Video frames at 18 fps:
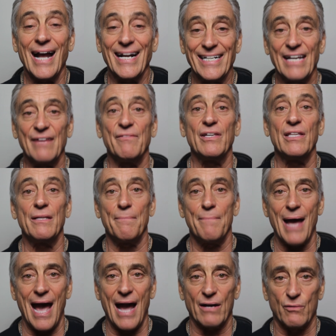I give you the
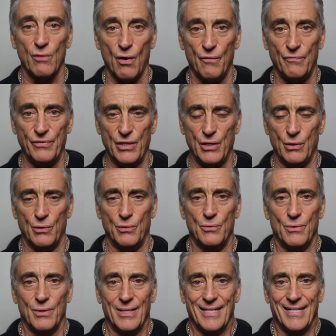macro
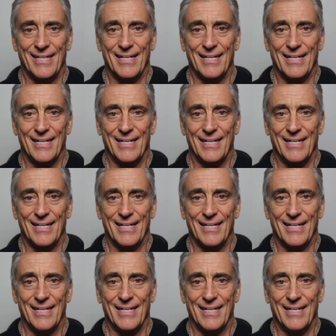view.